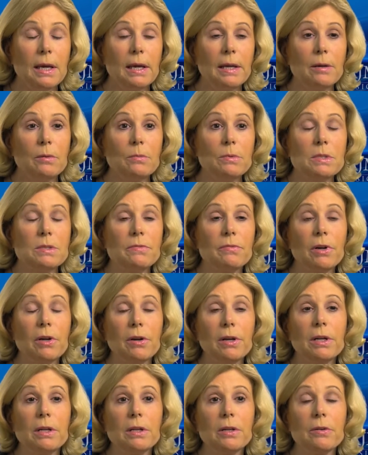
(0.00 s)
And it was
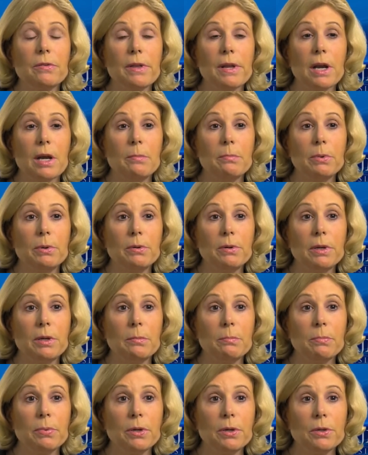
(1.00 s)
very clear that
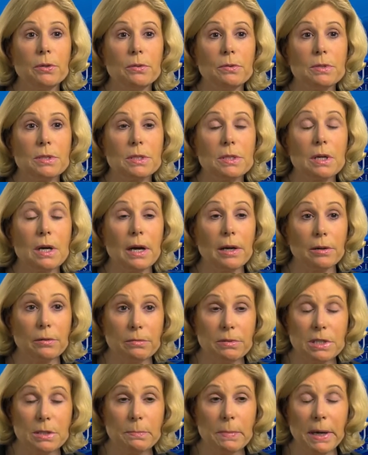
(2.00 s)
ibrutinib produced higher
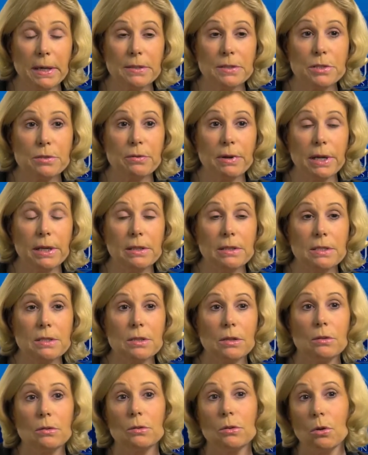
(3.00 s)
response
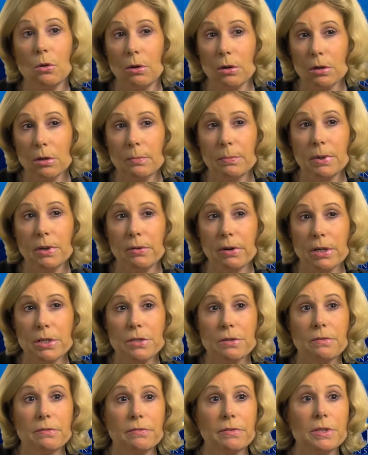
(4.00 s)
rates, longer
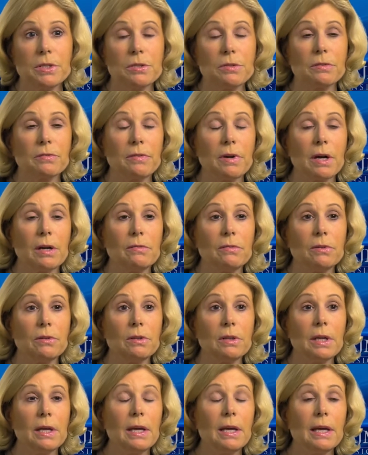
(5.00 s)
progression-free
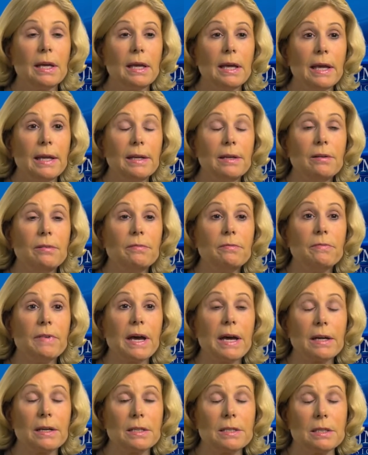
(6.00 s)
survival, and in
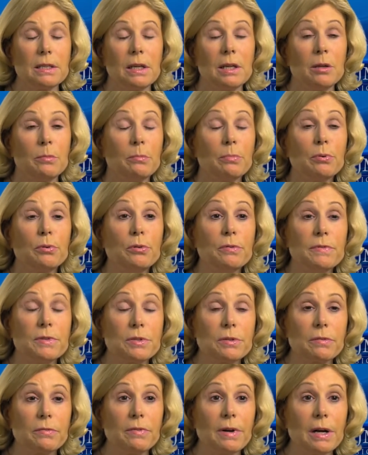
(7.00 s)
fact, an improved
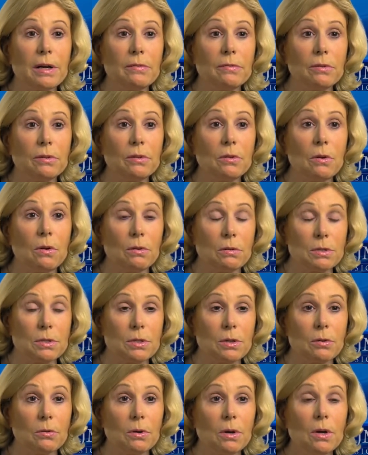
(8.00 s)
survival
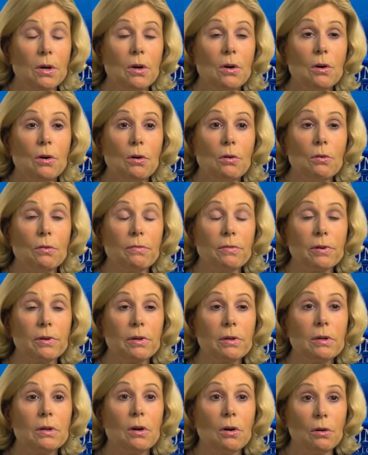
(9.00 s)
also
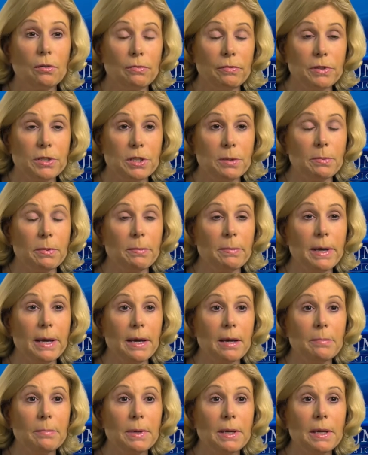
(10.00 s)
over
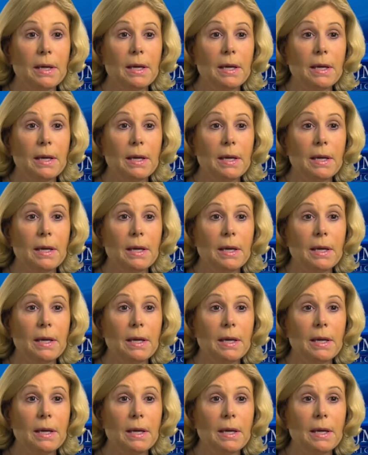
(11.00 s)
ofatumumab